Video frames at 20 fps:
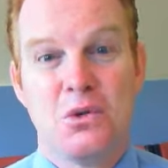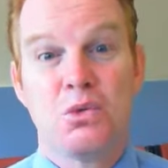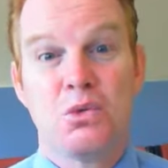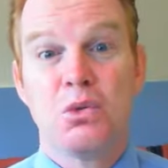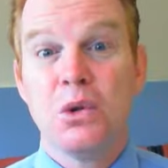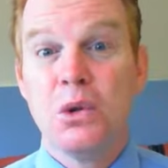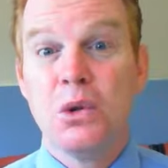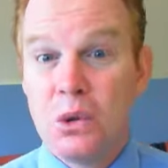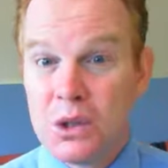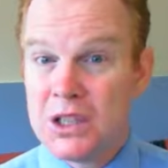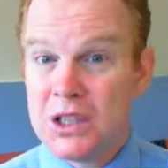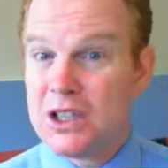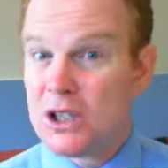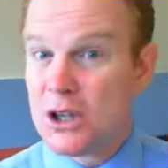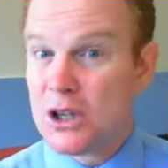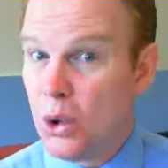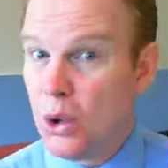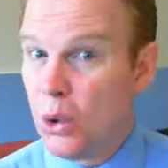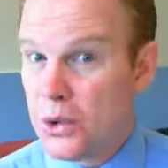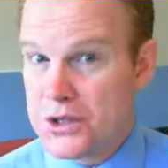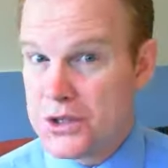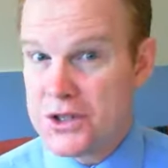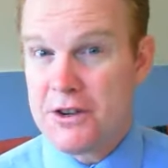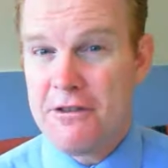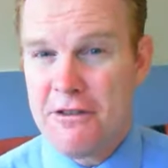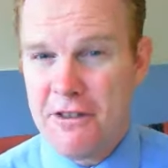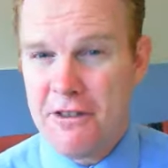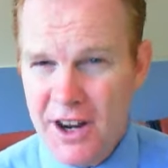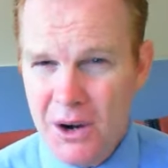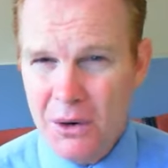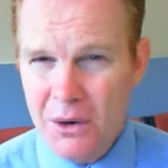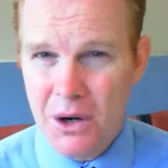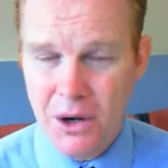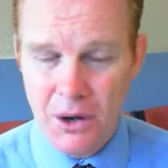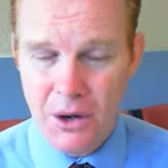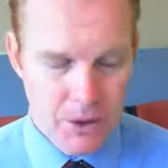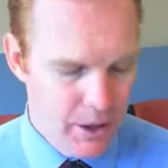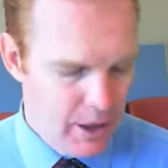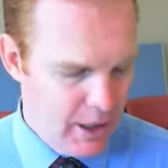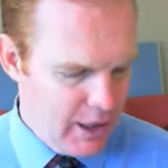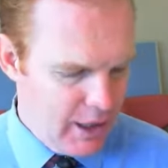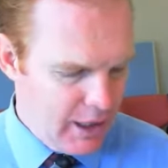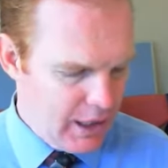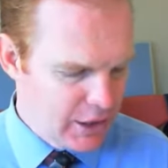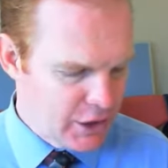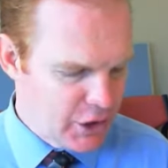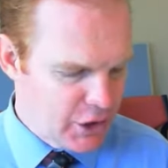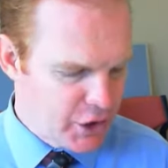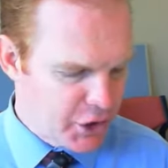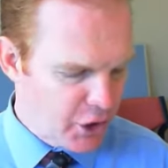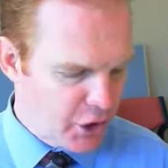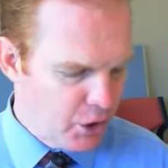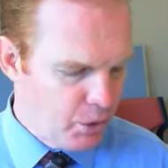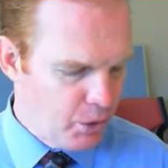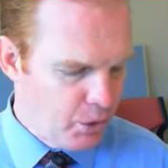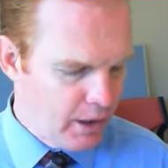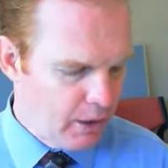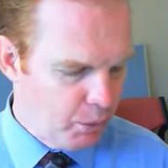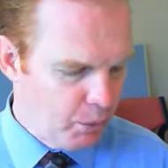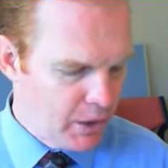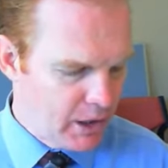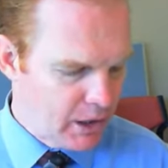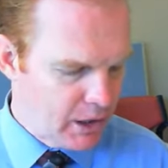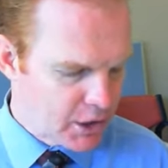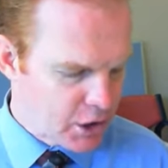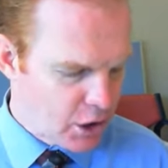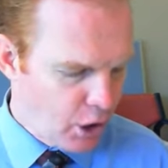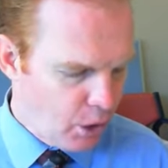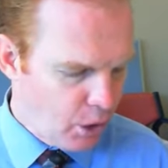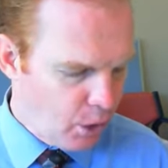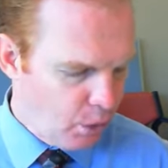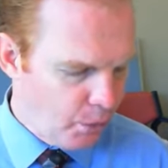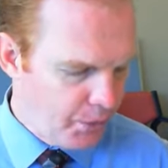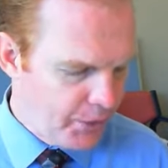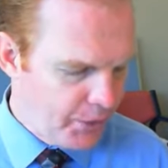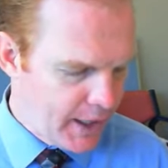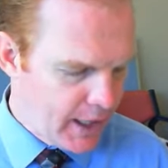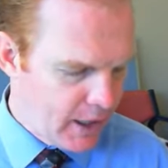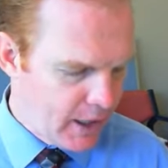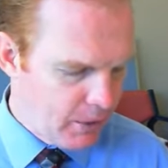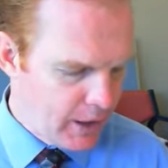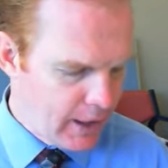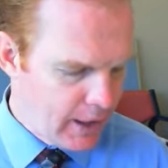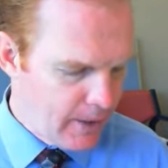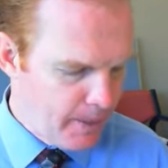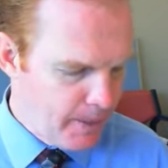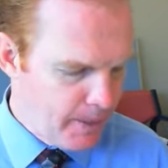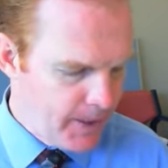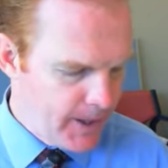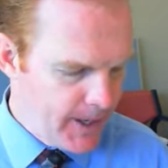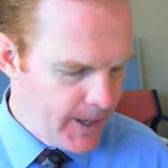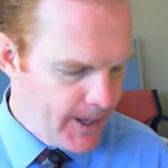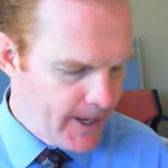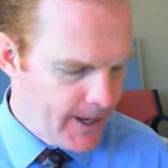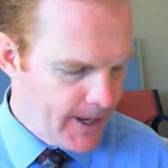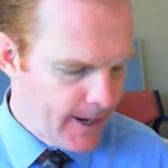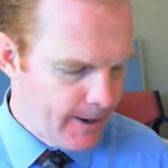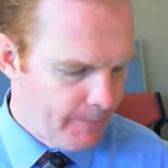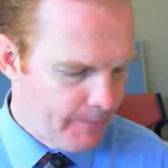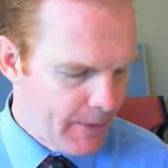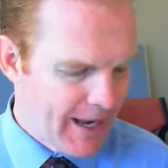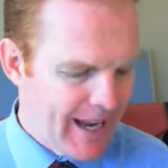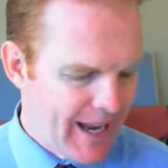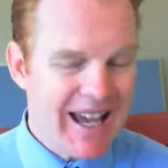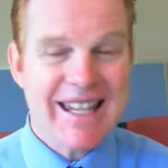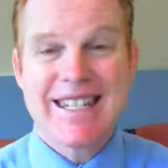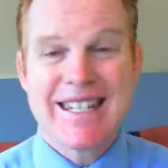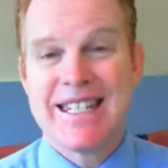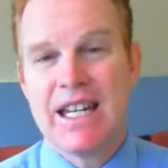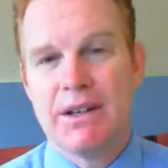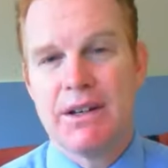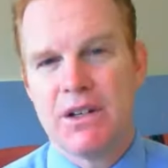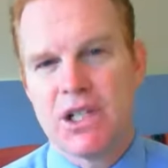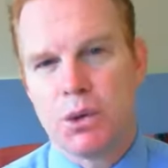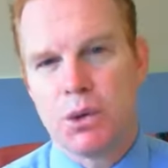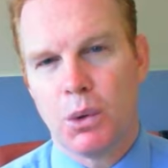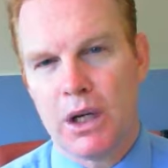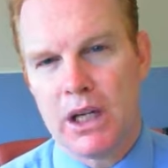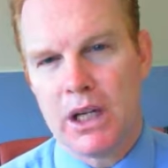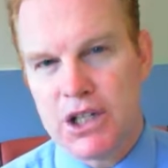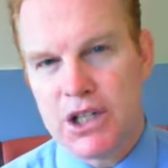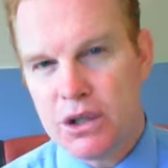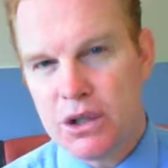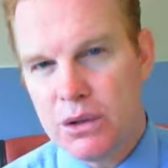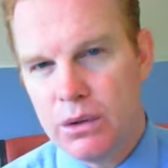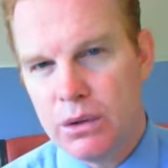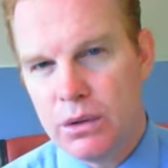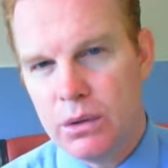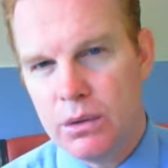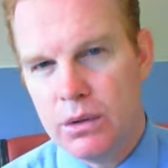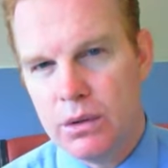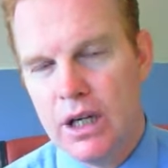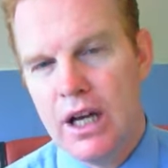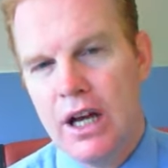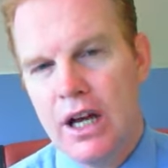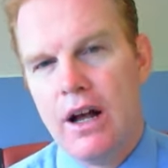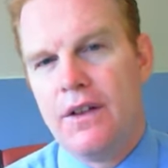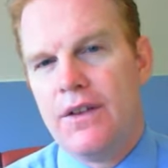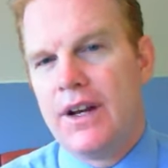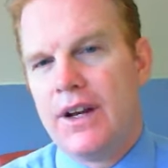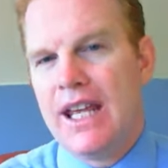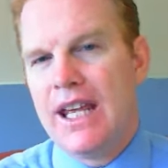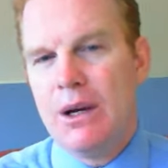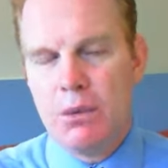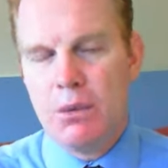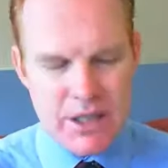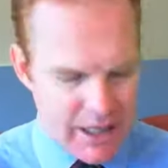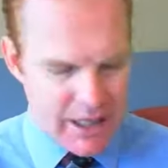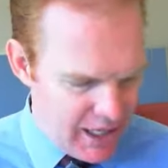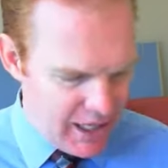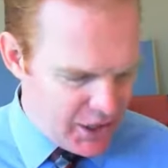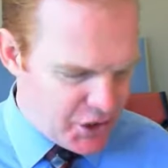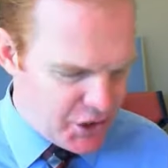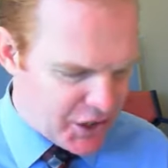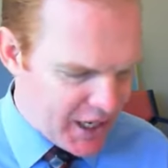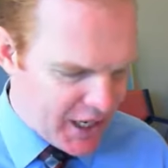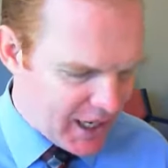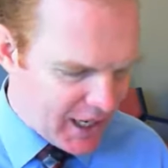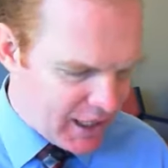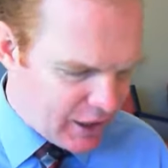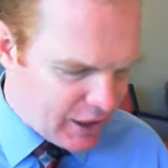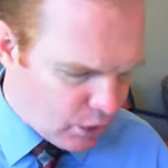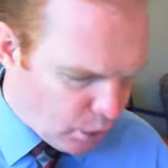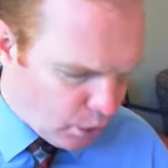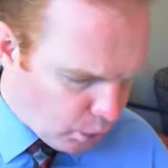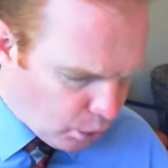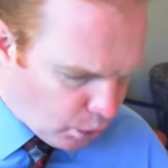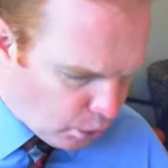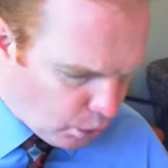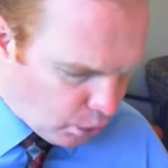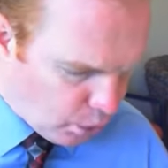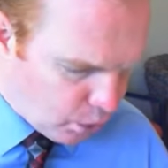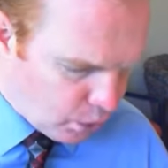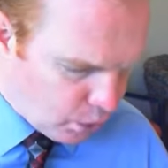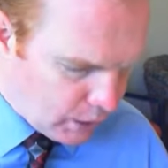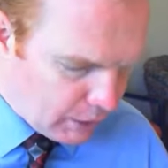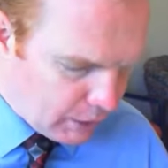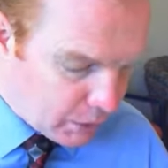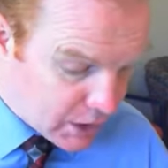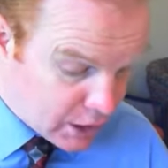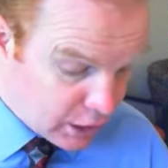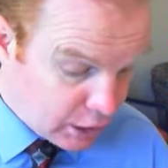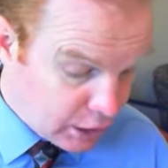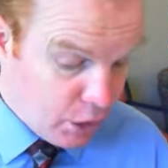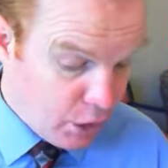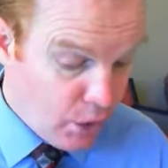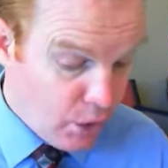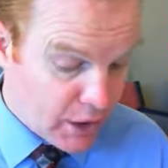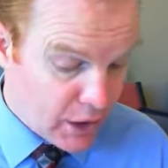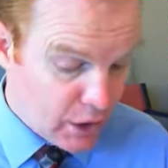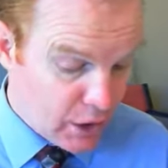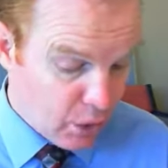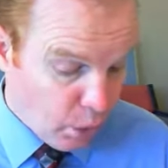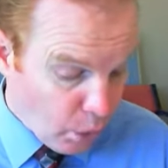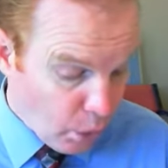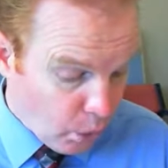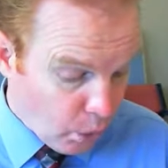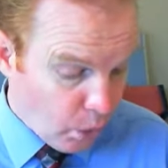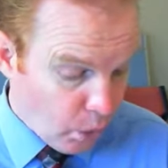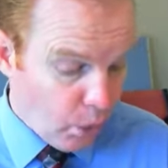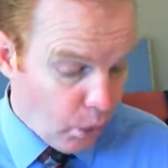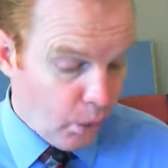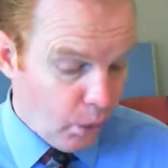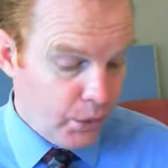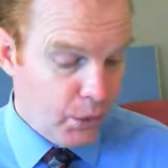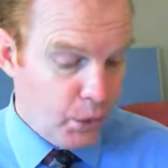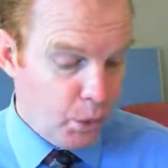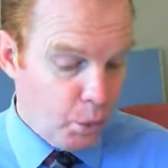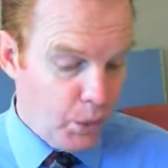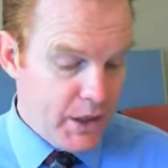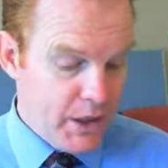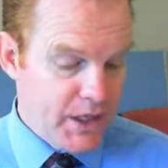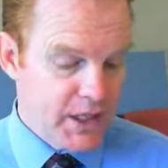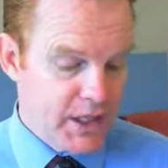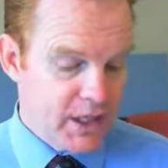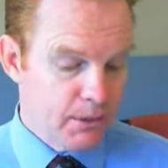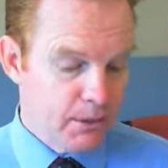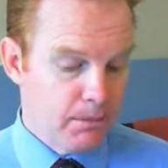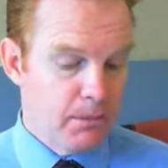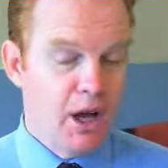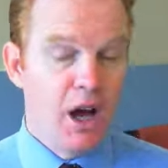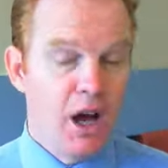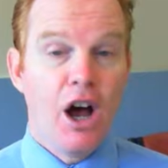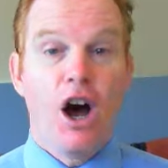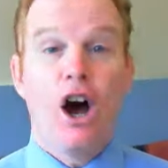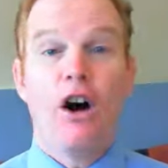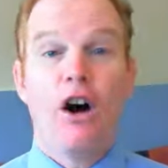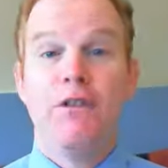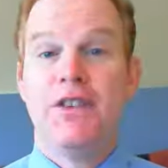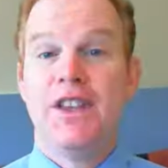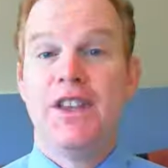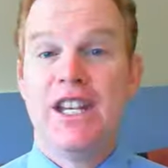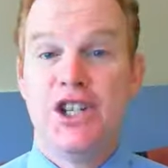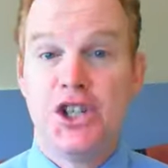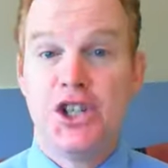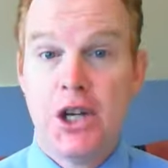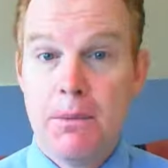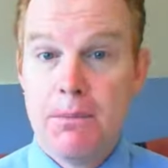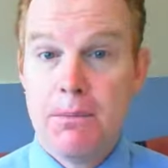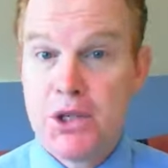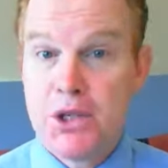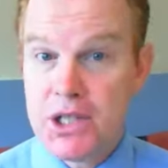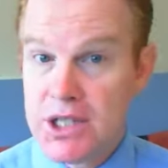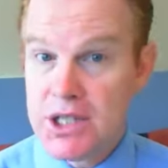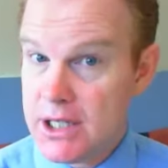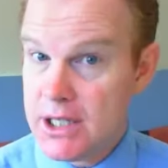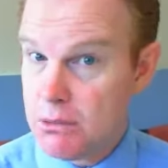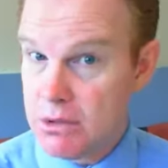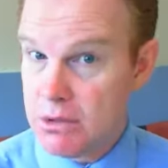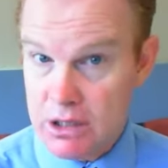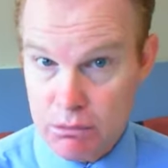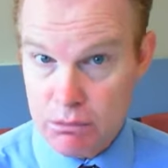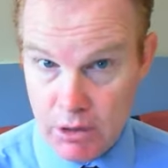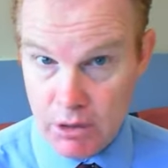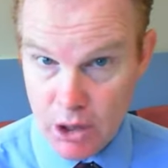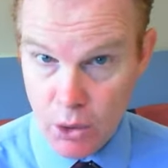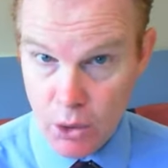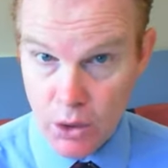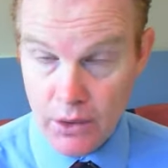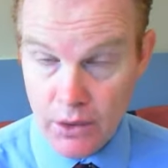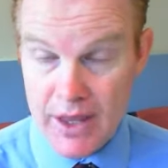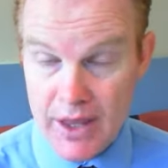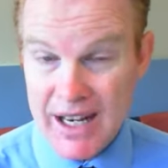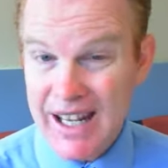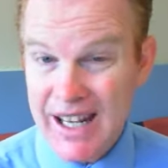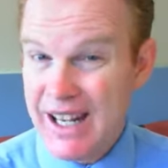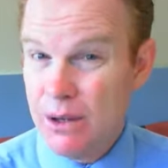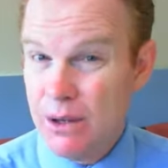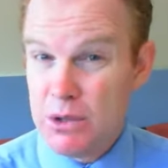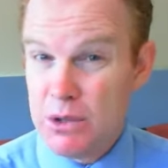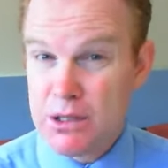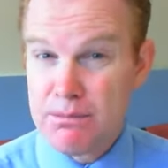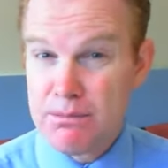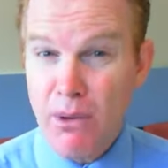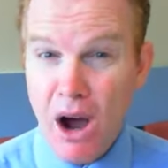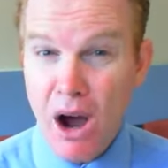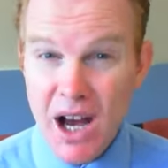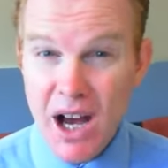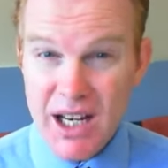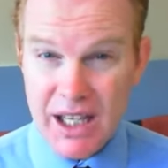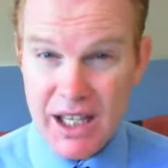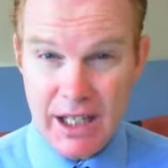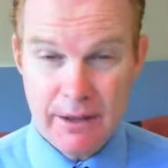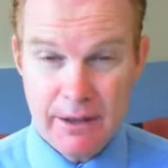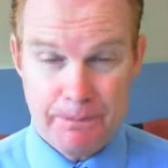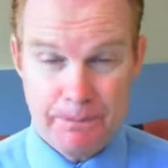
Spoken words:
rule in the courts of Pharaoh. And so we are told there in Acts 7:22 that he was educated he was learned in all the wisdom of the Egyptians, and it was recorded there that he was mighty